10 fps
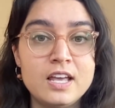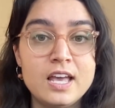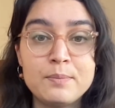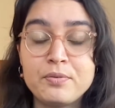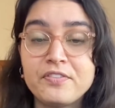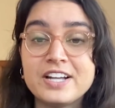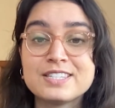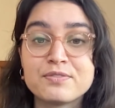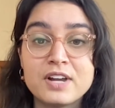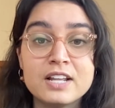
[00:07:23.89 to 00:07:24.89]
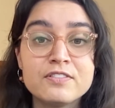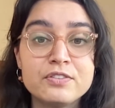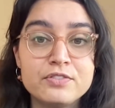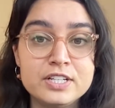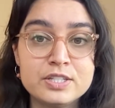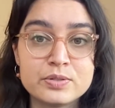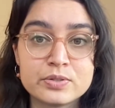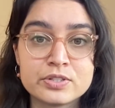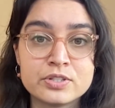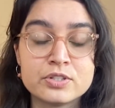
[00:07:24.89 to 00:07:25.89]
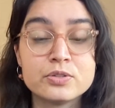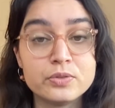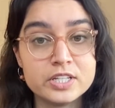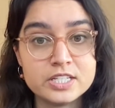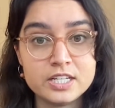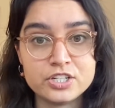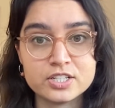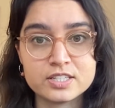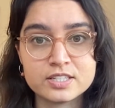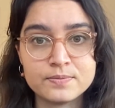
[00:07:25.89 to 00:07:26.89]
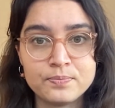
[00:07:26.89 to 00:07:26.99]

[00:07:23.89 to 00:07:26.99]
and provides relevant resources to the teachers.